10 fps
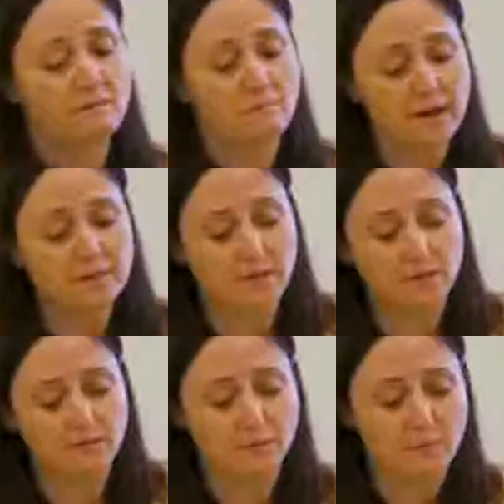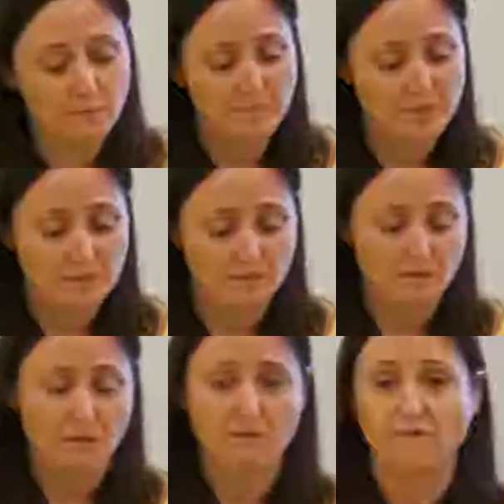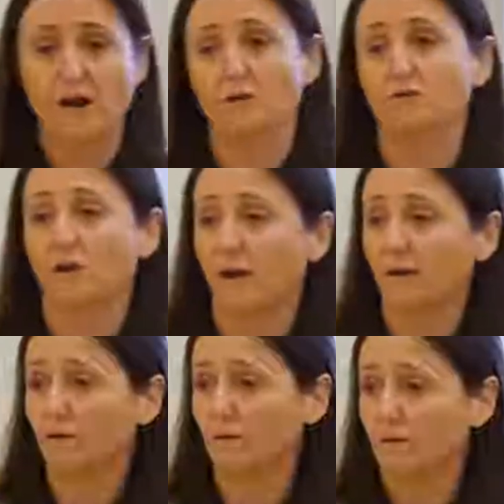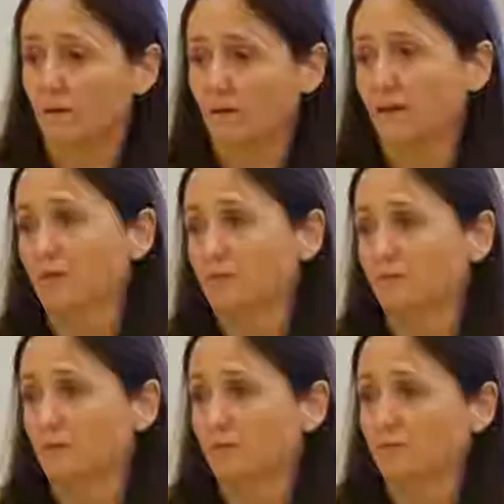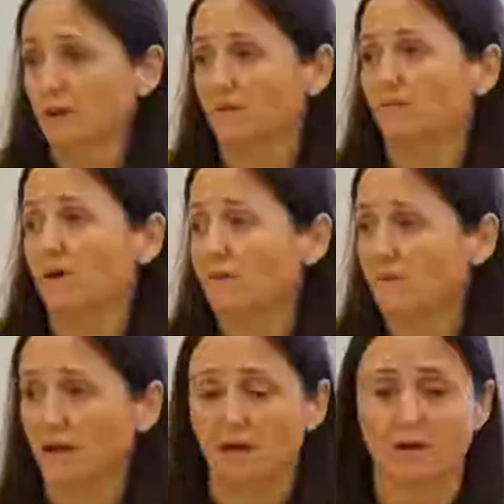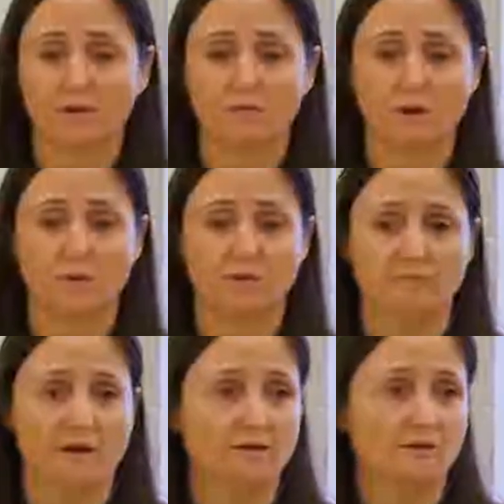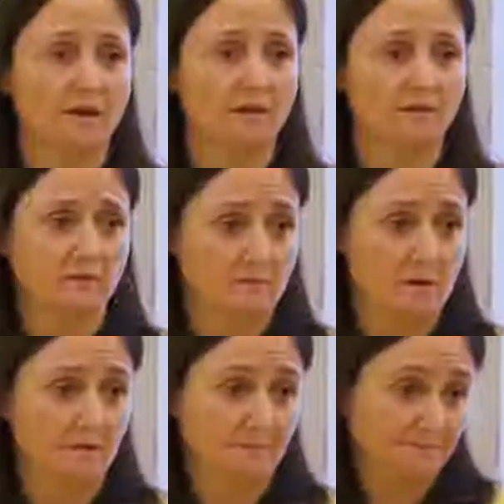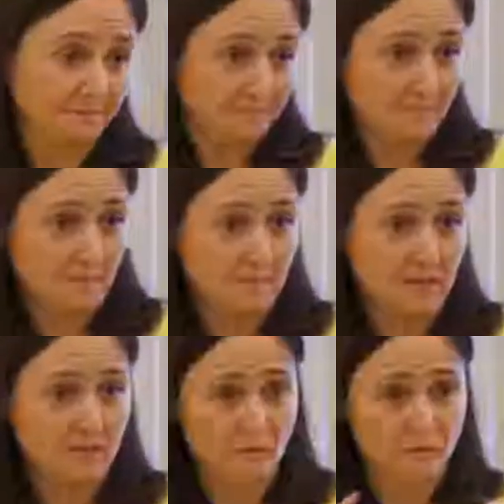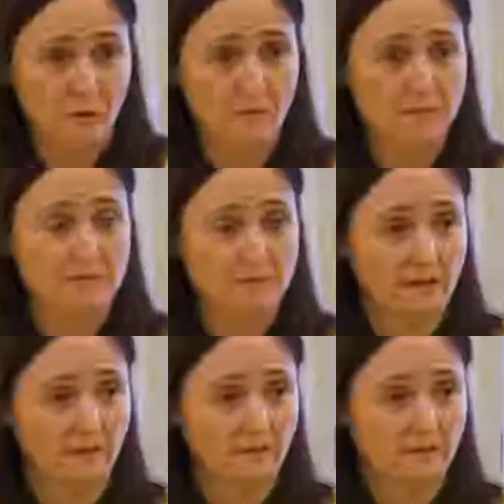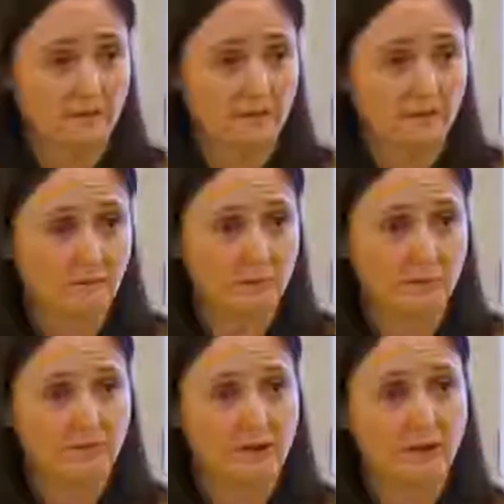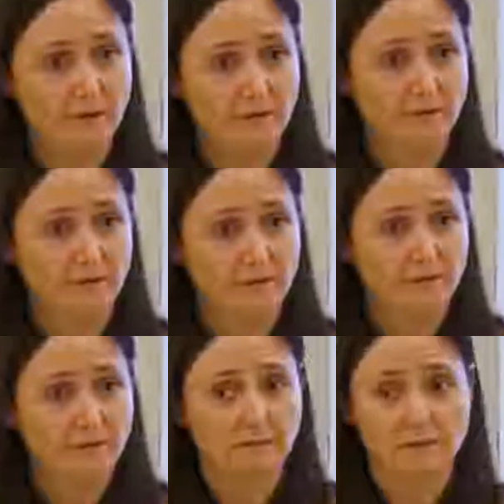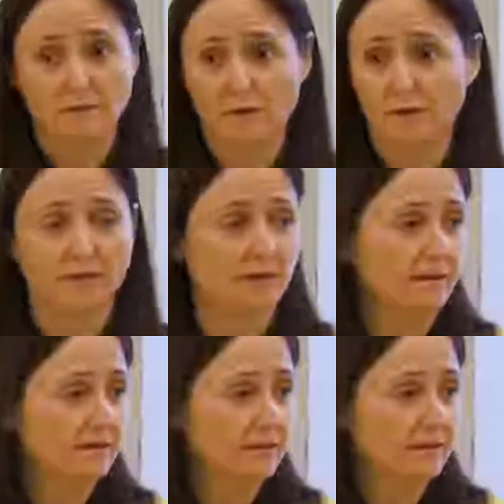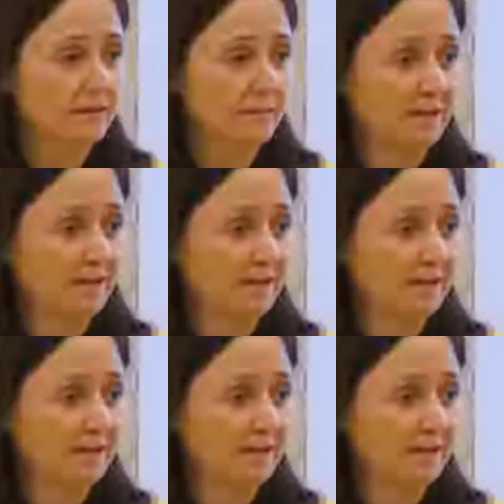My title for my piece is called The Fire Triangle. And those of you who've taken firefighting here, you know what the fire triangle is, right? The three elements that build a fire. What are they? Who can tell me?